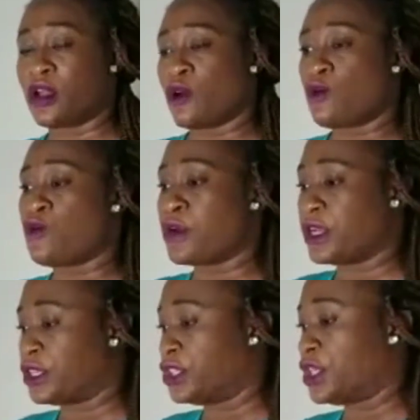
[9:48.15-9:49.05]

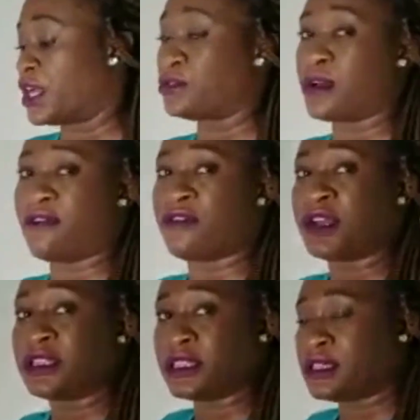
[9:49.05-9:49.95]
wheelchair to
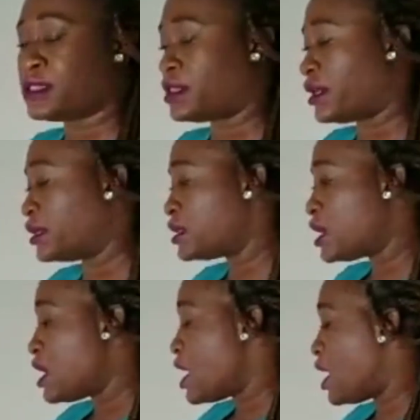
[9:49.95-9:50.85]
avoid dizziness
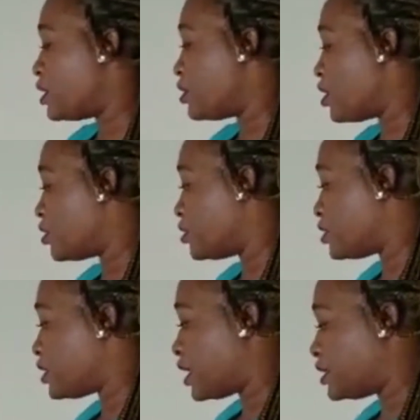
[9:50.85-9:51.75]
and
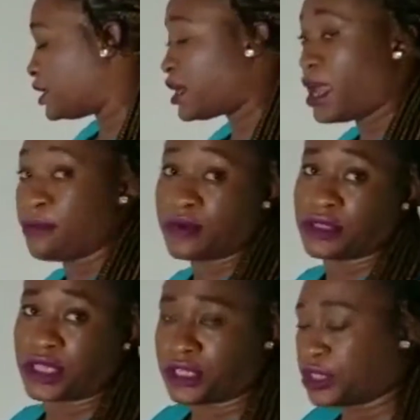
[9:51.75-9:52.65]
orthostatic
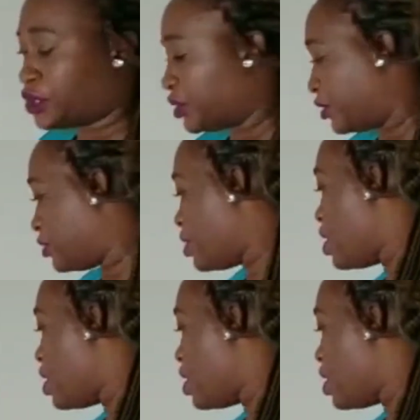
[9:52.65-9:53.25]
hypotension.